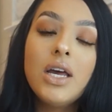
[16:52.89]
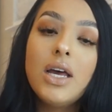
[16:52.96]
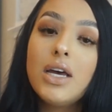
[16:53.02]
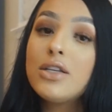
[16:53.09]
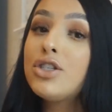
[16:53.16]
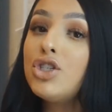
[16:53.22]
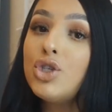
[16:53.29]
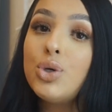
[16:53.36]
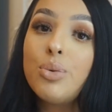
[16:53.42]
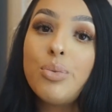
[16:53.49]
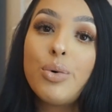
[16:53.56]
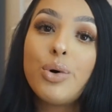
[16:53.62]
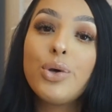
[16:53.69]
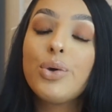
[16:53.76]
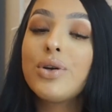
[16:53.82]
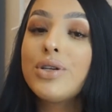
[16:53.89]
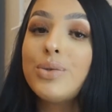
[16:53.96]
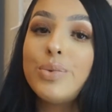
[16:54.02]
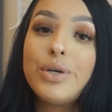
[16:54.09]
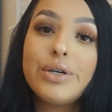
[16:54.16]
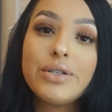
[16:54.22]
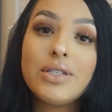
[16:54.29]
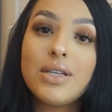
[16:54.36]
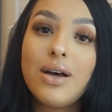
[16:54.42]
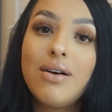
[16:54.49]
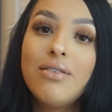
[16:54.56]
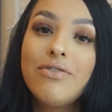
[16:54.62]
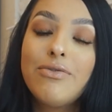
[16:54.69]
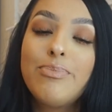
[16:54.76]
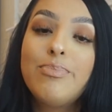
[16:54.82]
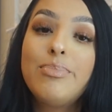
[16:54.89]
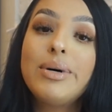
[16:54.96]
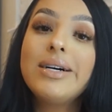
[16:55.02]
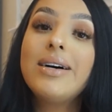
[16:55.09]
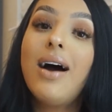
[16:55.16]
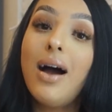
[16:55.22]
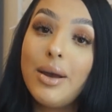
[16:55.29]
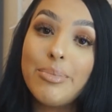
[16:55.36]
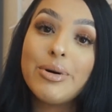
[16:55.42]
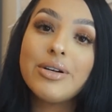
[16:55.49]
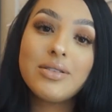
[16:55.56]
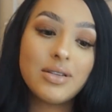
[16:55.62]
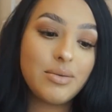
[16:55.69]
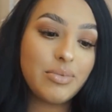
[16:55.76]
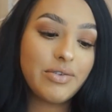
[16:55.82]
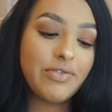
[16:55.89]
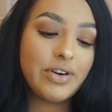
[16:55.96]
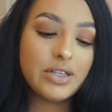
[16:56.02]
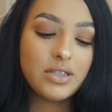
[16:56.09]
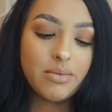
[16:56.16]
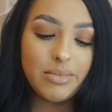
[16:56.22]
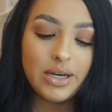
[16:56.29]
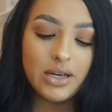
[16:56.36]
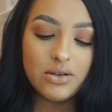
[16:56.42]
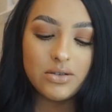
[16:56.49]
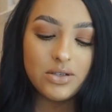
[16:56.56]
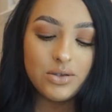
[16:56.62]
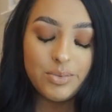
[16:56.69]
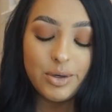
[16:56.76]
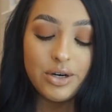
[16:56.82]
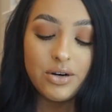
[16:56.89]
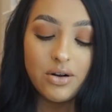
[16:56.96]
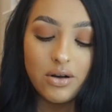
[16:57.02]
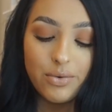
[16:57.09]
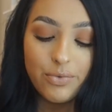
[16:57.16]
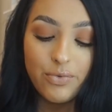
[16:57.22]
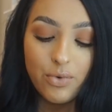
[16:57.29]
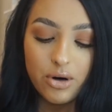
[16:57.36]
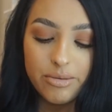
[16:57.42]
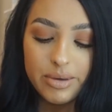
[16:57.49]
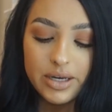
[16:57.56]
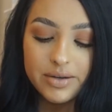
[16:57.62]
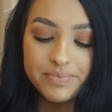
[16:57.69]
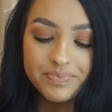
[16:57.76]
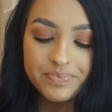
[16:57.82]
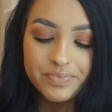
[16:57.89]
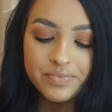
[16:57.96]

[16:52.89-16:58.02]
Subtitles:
It's doable, you can do it yourself, but I personally prefer somebody else to put it on for me.